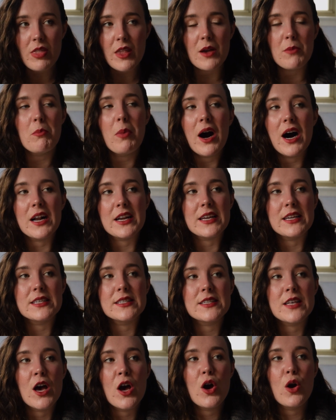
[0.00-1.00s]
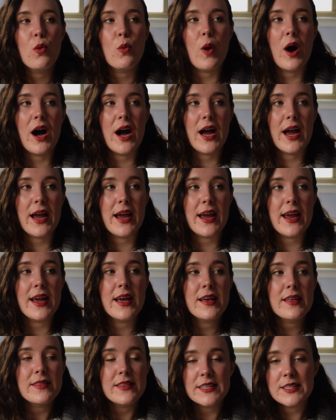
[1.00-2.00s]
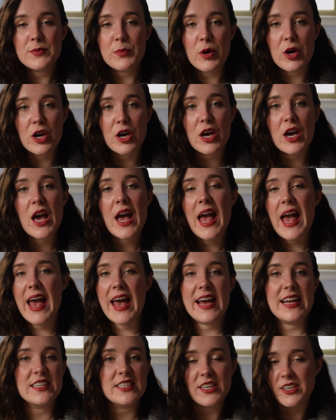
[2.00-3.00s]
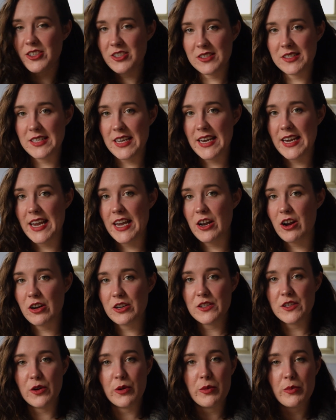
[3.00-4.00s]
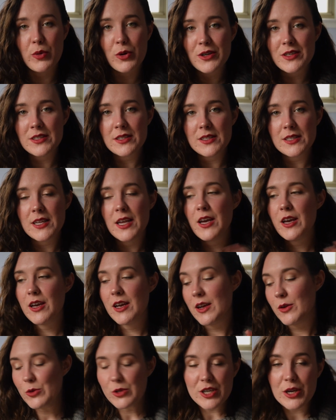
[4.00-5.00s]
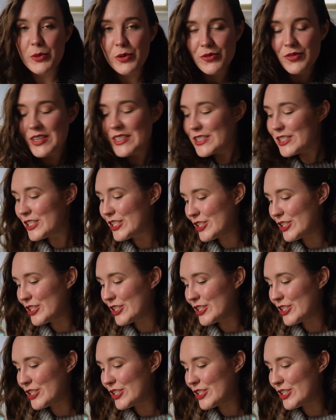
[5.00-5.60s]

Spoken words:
embodies why this book and others like it are so important, which I will read to